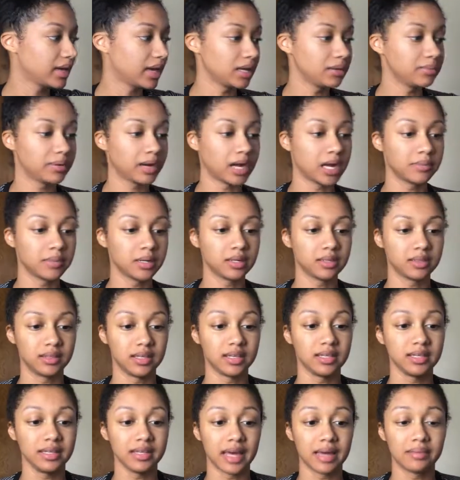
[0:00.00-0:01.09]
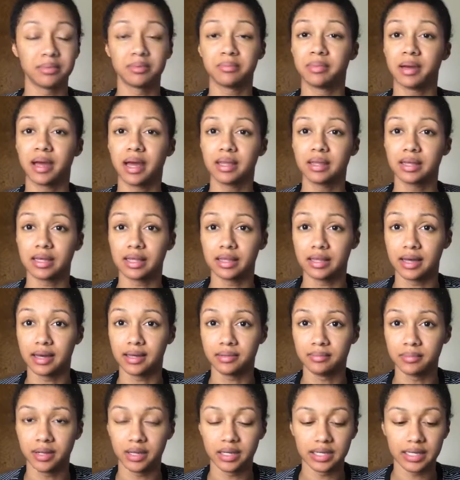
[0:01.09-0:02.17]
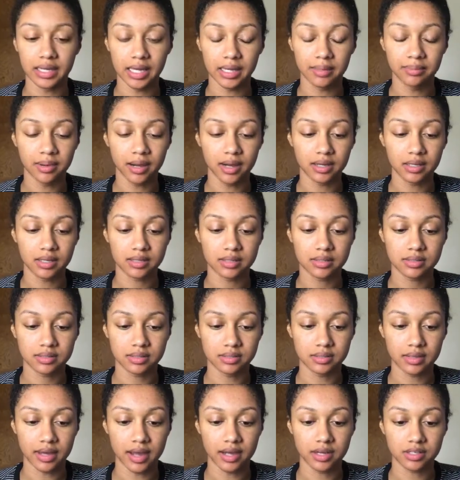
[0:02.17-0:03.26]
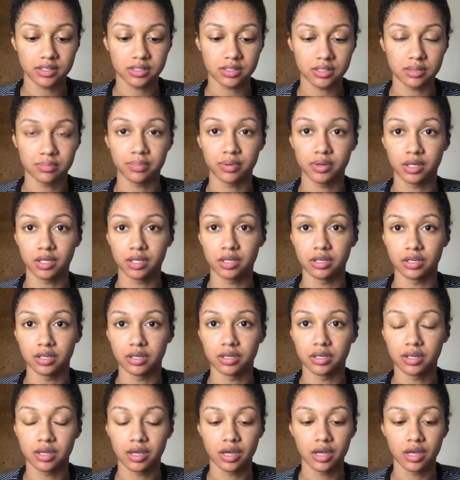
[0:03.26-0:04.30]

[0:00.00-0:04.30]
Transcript: Kay primer. Lately I've been buying like a lot of Mary Kay products, so they're actually pretty good.